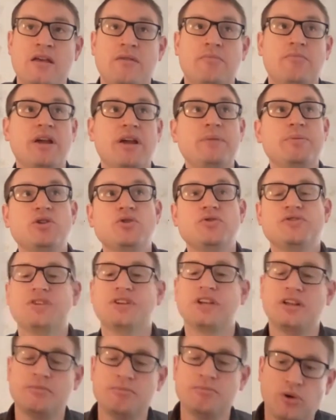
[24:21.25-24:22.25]
Maybe
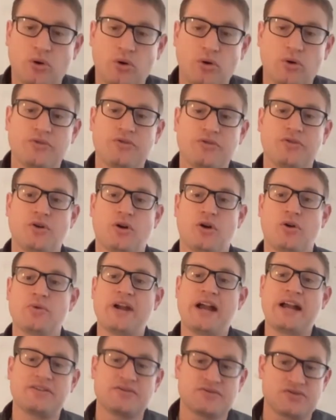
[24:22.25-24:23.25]
using impulse or
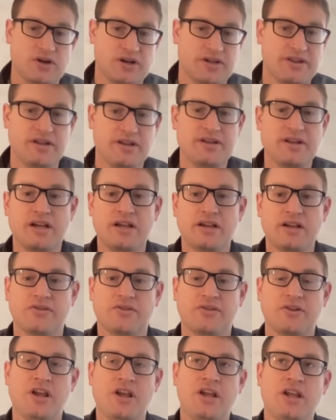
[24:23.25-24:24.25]
reactive strength index